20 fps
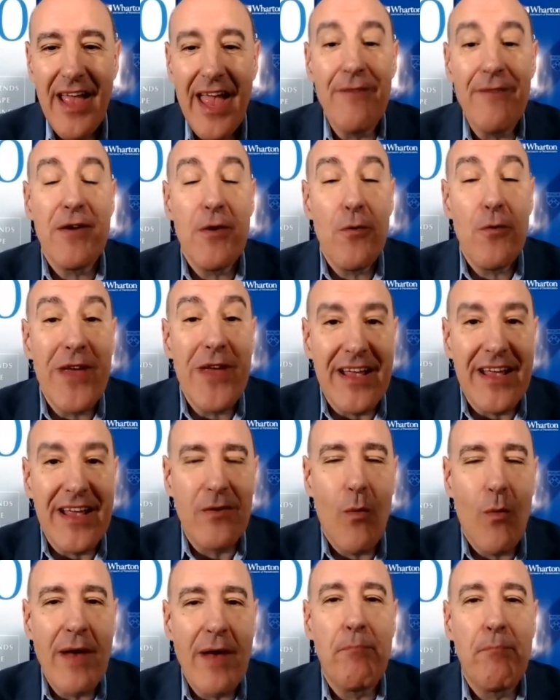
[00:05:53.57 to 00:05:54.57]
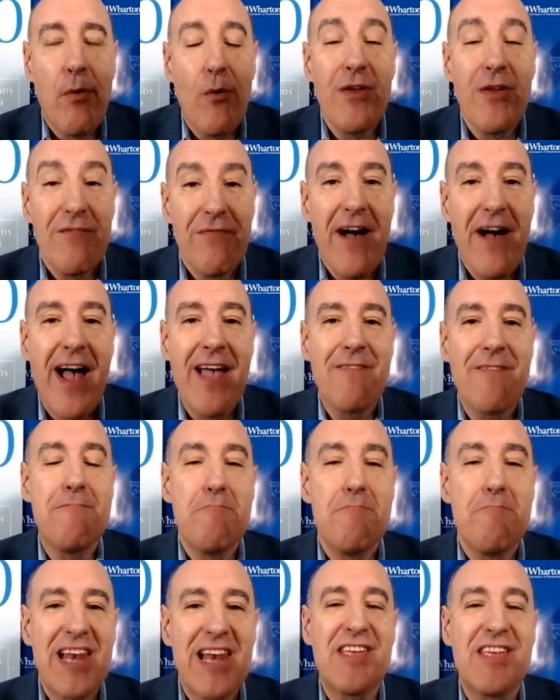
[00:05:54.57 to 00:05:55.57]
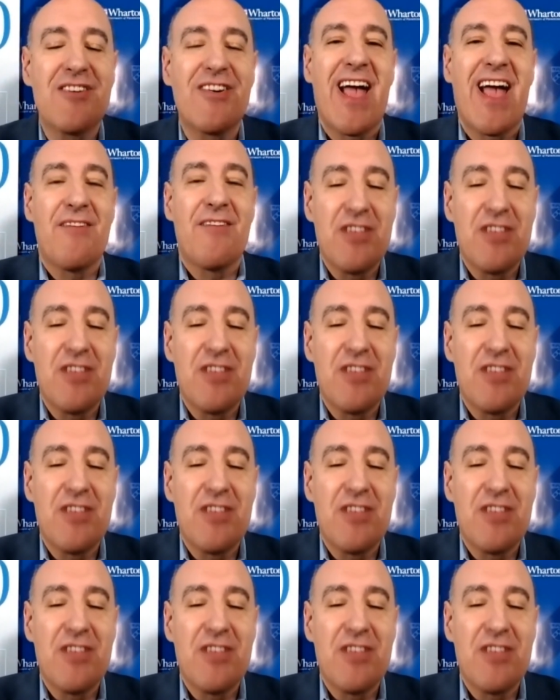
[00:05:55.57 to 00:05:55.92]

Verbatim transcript: Every week, 1.5 million